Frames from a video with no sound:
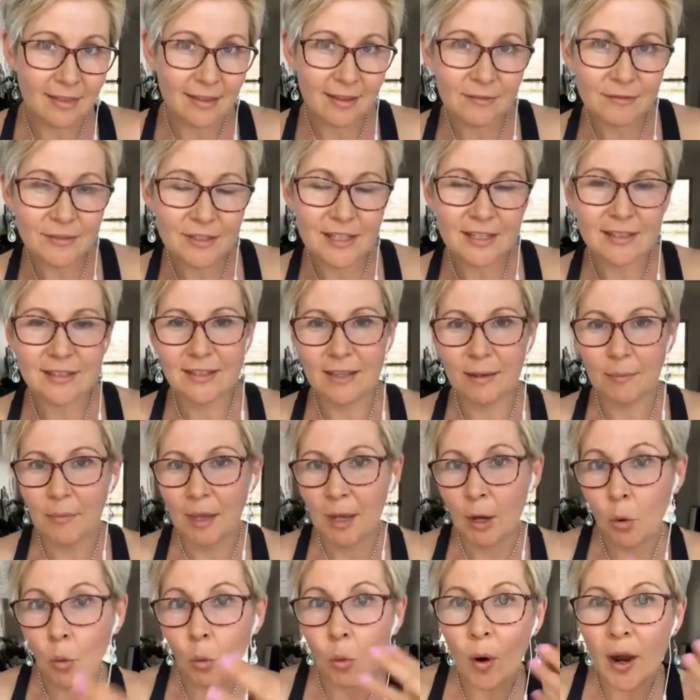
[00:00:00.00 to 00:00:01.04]
they've said
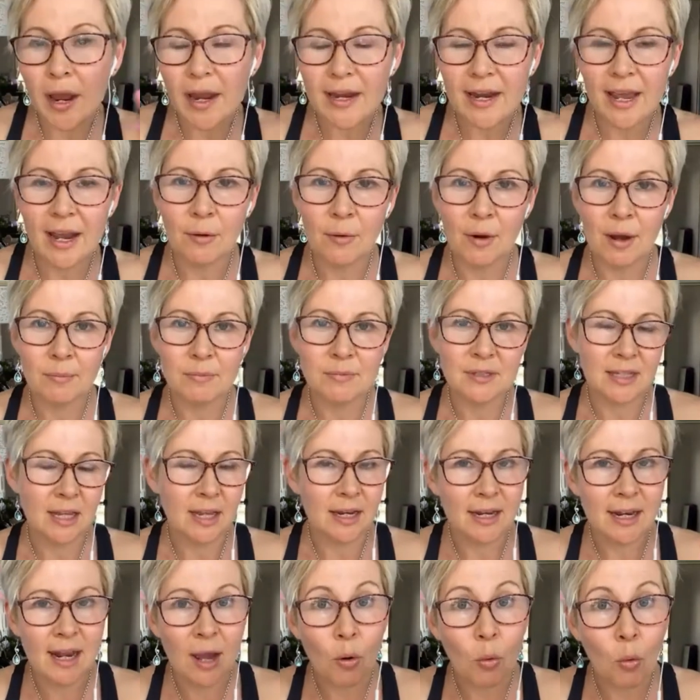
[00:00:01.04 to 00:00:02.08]
something, we're now
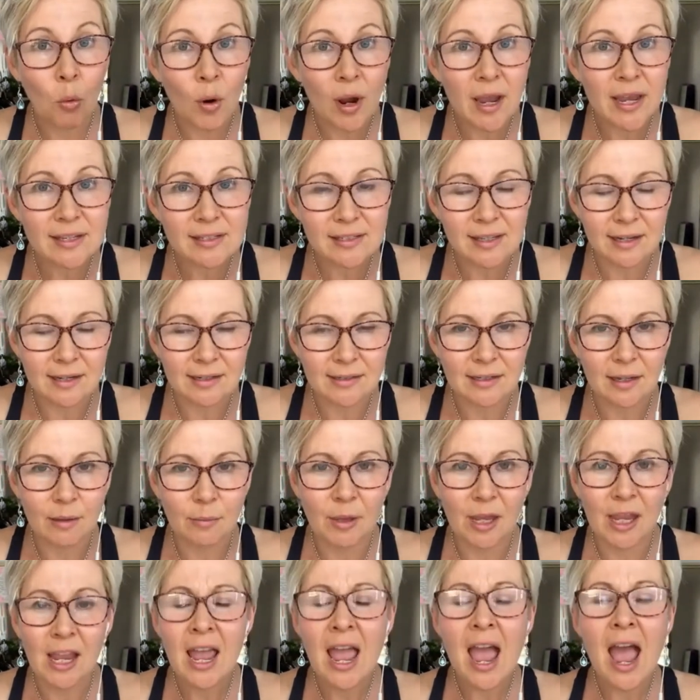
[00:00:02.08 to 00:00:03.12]
upset, now we're saying
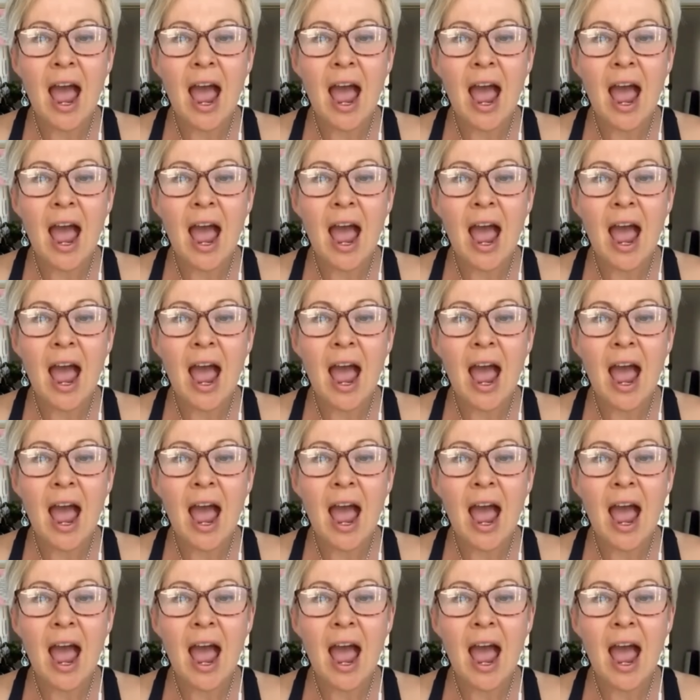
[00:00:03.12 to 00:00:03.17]
something,